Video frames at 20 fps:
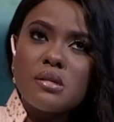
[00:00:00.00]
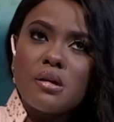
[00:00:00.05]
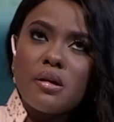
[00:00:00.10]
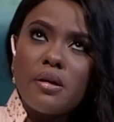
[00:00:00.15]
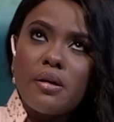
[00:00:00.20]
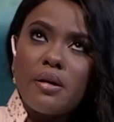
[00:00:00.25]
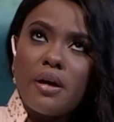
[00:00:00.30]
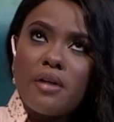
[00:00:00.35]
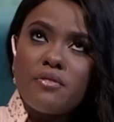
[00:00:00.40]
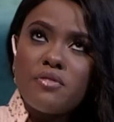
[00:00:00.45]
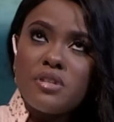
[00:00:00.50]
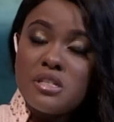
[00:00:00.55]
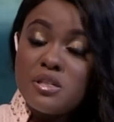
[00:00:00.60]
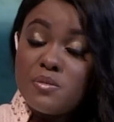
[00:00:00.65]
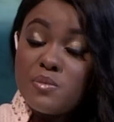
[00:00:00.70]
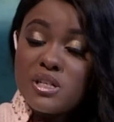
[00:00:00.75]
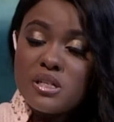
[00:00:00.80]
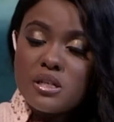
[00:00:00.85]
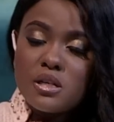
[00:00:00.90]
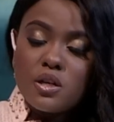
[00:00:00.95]
have
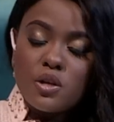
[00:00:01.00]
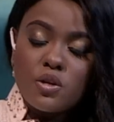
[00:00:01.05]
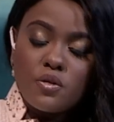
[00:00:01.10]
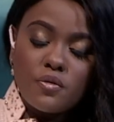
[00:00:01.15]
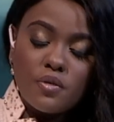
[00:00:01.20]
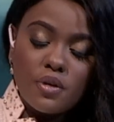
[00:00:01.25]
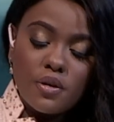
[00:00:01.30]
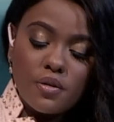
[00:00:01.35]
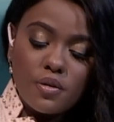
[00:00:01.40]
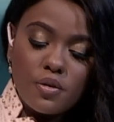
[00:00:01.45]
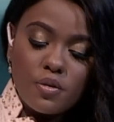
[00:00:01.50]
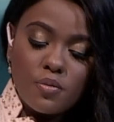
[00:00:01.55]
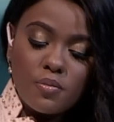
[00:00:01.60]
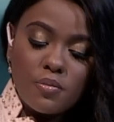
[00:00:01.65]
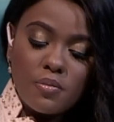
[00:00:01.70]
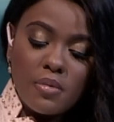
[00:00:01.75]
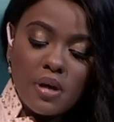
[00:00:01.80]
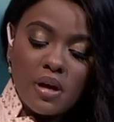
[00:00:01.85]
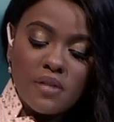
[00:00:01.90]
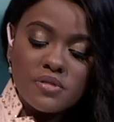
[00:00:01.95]
intimated, and you
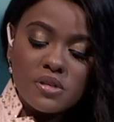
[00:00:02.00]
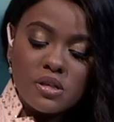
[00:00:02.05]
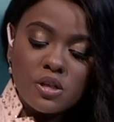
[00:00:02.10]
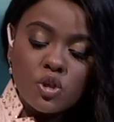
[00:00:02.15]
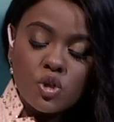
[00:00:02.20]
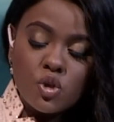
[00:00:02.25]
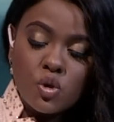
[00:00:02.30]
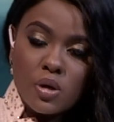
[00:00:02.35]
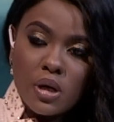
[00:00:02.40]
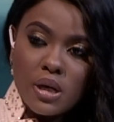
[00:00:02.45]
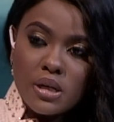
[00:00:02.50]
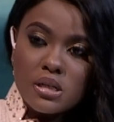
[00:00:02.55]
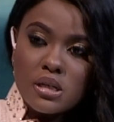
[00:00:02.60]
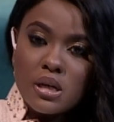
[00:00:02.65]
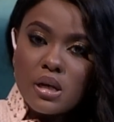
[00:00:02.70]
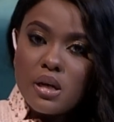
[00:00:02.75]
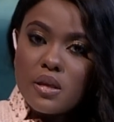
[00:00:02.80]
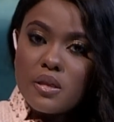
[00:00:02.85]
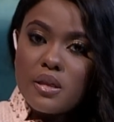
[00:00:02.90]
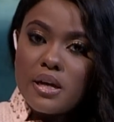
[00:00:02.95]
may have seen tonight,
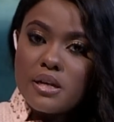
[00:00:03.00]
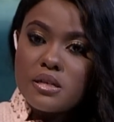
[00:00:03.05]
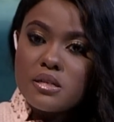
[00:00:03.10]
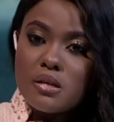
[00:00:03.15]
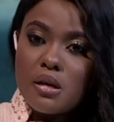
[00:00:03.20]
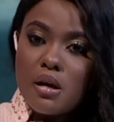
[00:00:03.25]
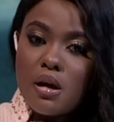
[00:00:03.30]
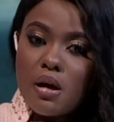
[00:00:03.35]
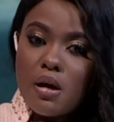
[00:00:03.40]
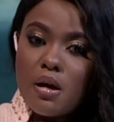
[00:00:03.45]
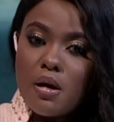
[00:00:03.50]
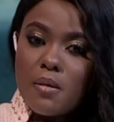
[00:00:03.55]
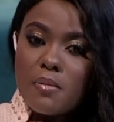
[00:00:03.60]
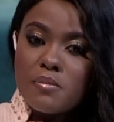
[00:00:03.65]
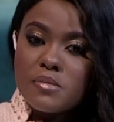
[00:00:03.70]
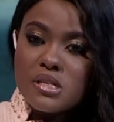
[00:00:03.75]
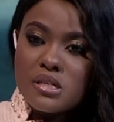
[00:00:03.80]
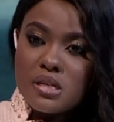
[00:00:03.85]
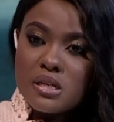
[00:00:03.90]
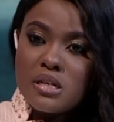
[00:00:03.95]
that
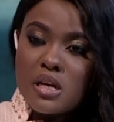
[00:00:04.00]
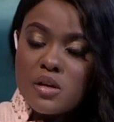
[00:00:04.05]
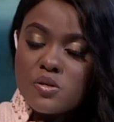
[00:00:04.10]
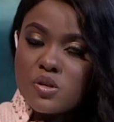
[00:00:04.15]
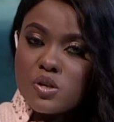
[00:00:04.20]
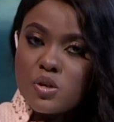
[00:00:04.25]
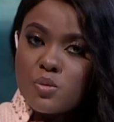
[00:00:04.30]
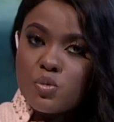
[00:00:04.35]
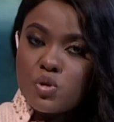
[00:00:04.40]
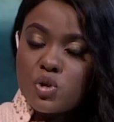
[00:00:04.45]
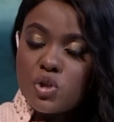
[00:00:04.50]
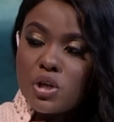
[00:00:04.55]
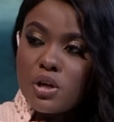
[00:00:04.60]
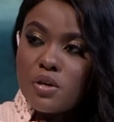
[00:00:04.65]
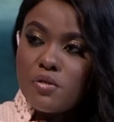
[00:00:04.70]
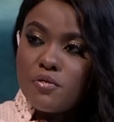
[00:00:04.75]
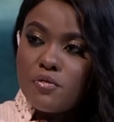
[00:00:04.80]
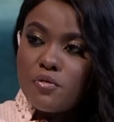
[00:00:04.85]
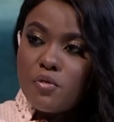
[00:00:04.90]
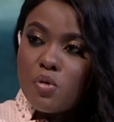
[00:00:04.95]
State House is
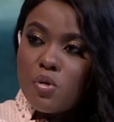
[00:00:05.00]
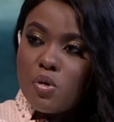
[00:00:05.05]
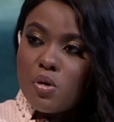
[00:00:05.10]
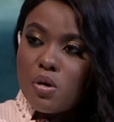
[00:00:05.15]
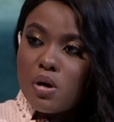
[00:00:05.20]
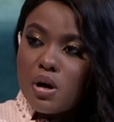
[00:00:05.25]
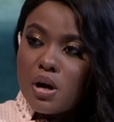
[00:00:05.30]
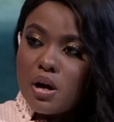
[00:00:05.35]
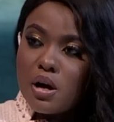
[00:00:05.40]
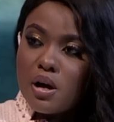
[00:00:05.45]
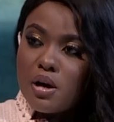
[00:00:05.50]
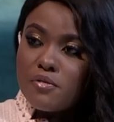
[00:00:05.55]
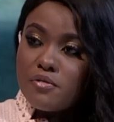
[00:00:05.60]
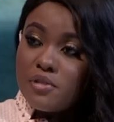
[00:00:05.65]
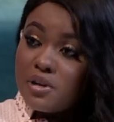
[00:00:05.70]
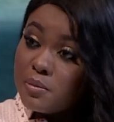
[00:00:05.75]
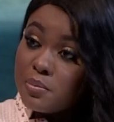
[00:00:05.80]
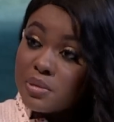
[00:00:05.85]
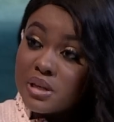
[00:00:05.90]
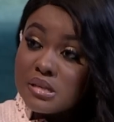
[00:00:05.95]
pushing for
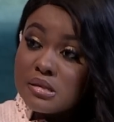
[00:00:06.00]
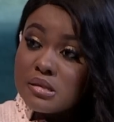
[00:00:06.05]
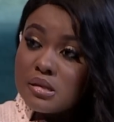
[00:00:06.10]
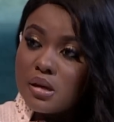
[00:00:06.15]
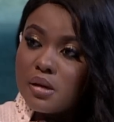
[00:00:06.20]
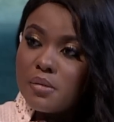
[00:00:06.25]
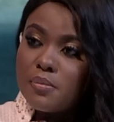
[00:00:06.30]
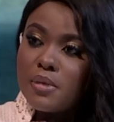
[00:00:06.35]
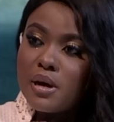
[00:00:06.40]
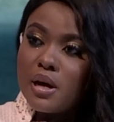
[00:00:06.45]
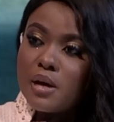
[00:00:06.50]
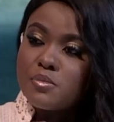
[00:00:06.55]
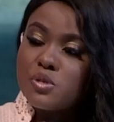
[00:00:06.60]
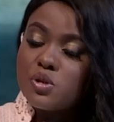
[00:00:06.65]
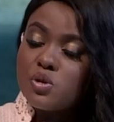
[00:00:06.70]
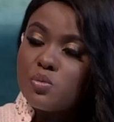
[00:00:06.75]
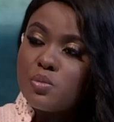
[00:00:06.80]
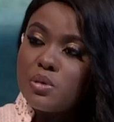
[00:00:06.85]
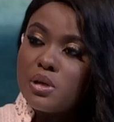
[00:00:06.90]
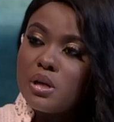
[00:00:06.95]
Philip Kisia
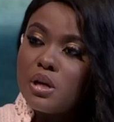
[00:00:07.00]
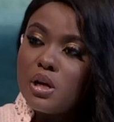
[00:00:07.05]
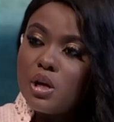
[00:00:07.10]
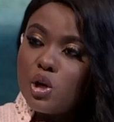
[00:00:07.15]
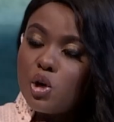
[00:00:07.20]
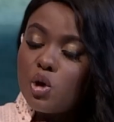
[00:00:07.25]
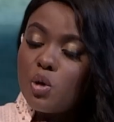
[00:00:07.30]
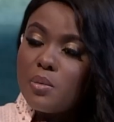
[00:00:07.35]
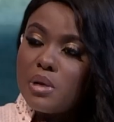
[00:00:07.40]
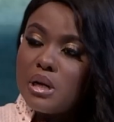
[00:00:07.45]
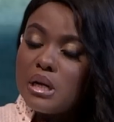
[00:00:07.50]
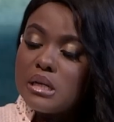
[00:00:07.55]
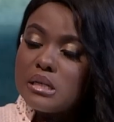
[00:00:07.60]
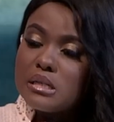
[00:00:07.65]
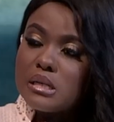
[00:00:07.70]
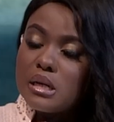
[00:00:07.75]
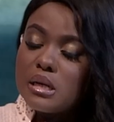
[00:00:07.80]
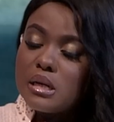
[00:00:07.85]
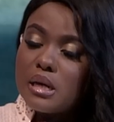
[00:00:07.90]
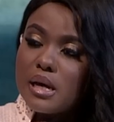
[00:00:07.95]
perhaps to be
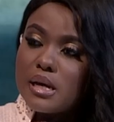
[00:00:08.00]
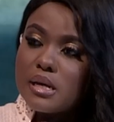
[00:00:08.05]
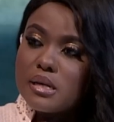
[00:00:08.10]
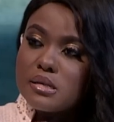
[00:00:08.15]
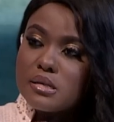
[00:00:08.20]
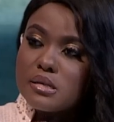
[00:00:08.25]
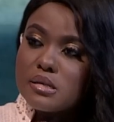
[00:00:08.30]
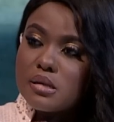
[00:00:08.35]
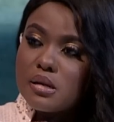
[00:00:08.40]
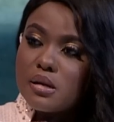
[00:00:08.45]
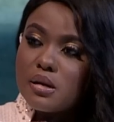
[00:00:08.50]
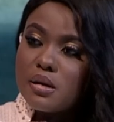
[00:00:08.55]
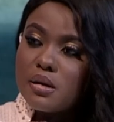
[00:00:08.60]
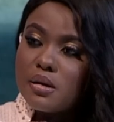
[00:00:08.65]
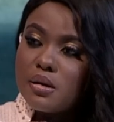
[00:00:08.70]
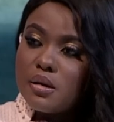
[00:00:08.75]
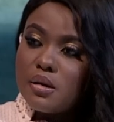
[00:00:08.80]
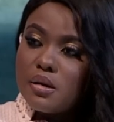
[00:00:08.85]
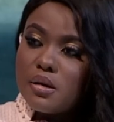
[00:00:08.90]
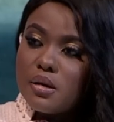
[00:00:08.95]
nominated as,
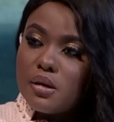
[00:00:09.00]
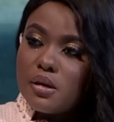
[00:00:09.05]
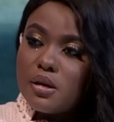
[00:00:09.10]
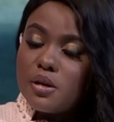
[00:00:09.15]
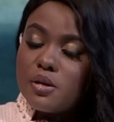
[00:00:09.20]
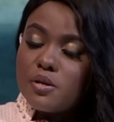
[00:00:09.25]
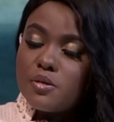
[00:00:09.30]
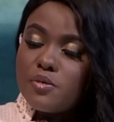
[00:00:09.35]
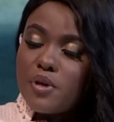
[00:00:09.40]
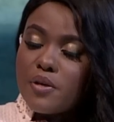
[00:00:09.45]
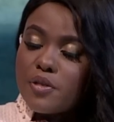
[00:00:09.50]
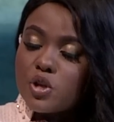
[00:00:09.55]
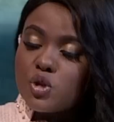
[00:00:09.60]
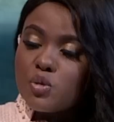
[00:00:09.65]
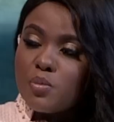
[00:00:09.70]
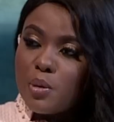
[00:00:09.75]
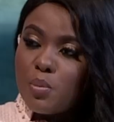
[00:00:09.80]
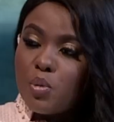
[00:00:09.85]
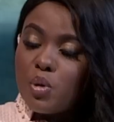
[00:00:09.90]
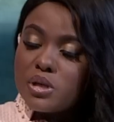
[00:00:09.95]
rather
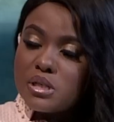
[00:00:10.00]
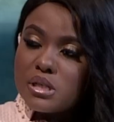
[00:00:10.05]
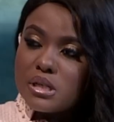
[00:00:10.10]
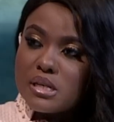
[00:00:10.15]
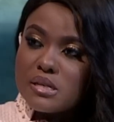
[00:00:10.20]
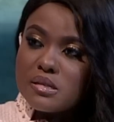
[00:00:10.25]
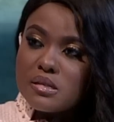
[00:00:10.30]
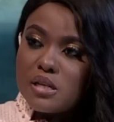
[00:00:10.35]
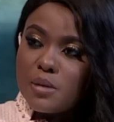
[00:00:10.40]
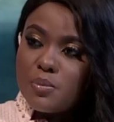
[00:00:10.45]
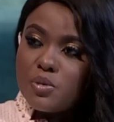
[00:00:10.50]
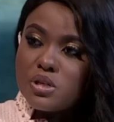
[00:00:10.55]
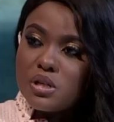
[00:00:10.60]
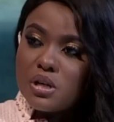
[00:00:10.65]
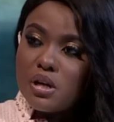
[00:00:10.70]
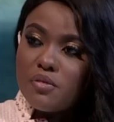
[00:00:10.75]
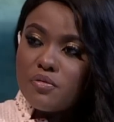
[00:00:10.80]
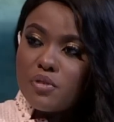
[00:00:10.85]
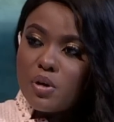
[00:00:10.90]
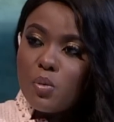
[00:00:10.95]
to be appointed as Deputy
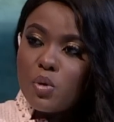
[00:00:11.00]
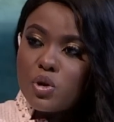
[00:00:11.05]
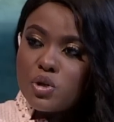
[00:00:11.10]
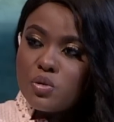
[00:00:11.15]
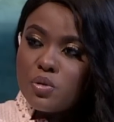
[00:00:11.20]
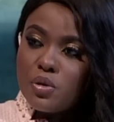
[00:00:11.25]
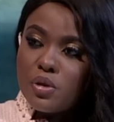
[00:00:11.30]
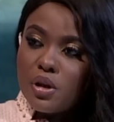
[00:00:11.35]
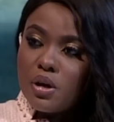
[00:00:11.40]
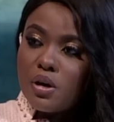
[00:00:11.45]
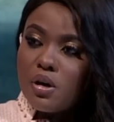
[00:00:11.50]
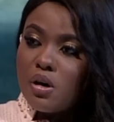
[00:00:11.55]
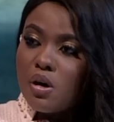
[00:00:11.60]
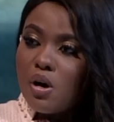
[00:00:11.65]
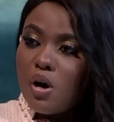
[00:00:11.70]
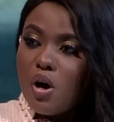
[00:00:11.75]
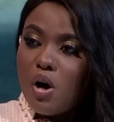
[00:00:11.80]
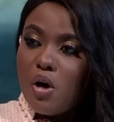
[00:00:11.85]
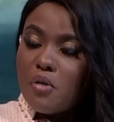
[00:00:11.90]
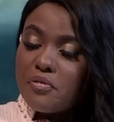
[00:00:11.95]
Governor. What do you think
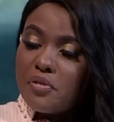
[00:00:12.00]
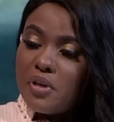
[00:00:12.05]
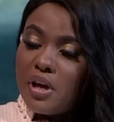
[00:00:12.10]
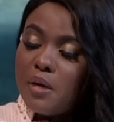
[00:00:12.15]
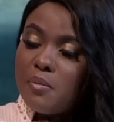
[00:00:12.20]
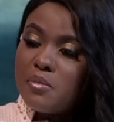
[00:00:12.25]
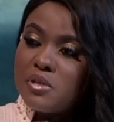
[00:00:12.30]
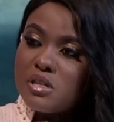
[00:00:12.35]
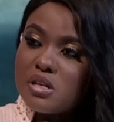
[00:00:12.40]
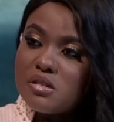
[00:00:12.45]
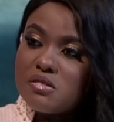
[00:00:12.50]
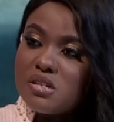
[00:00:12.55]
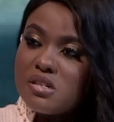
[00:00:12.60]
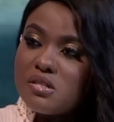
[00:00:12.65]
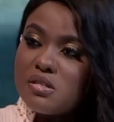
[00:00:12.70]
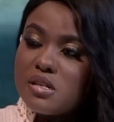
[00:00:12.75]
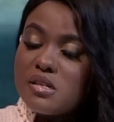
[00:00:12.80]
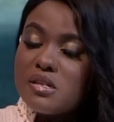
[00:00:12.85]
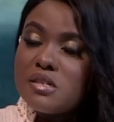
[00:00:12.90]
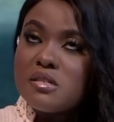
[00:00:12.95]
of him?
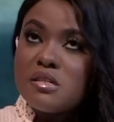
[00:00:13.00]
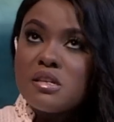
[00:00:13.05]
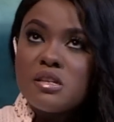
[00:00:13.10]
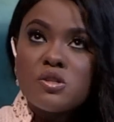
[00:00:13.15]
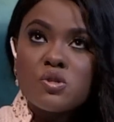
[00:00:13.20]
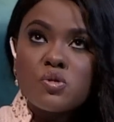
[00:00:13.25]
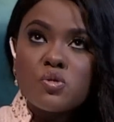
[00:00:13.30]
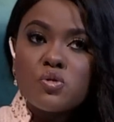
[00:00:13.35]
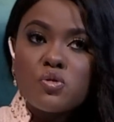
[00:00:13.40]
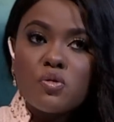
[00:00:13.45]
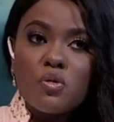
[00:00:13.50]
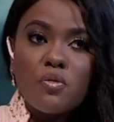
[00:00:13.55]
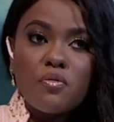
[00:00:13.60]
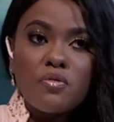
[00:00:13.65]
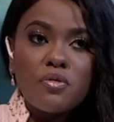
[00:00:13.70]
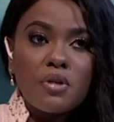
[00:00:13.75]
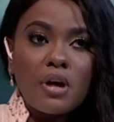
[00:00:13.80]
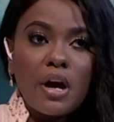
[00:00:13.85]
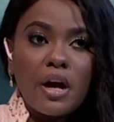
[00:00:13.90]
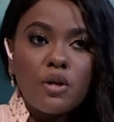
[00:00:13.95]
Is he sort
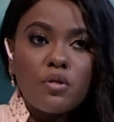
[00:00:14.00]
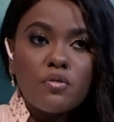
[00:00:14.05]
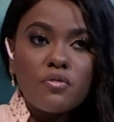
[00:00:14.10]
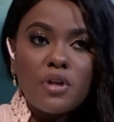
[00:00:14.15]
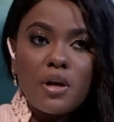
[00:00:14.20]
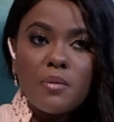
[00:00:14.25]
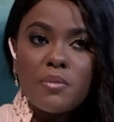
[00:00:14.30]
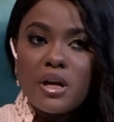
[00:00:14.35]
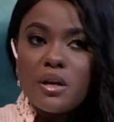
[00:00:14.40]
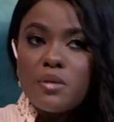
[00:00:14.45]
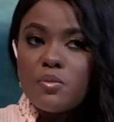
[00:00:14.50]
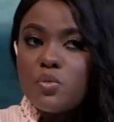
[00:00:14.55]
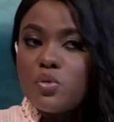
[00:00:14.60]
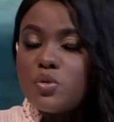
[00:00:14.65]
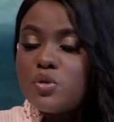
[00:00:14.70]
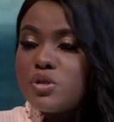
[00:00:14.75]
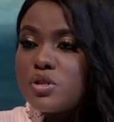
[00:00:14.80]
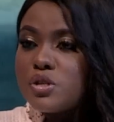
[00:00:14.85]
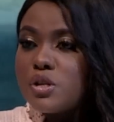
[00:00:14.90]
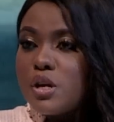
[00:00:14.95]
of the kind of name that
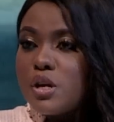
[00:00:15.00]
would